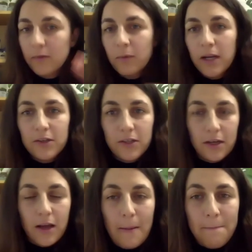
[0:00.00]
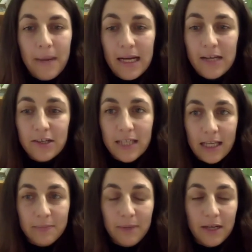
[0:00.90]
which um, mainly just
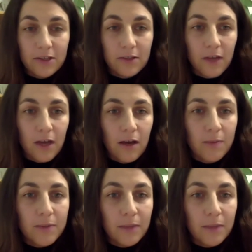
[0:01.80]
has pictures of the herbs